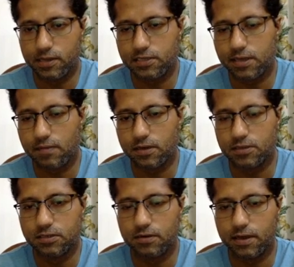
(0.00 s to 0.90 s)
Let's say I am
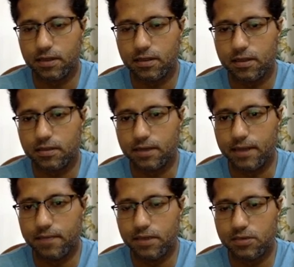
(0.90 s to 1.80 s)
considering that
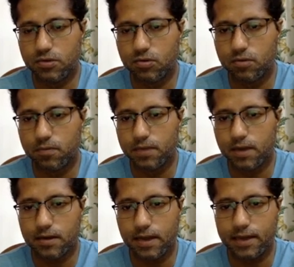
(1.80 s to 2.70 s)
AB is equal to
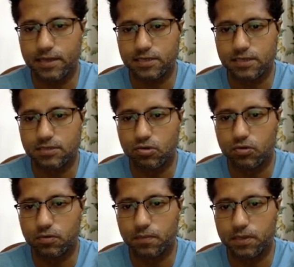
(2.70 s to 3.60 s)
PR and AC is equal
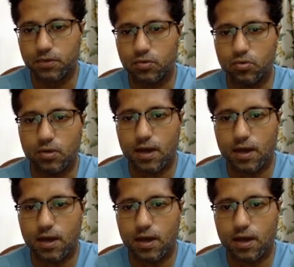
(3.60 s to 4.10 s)
to PQ.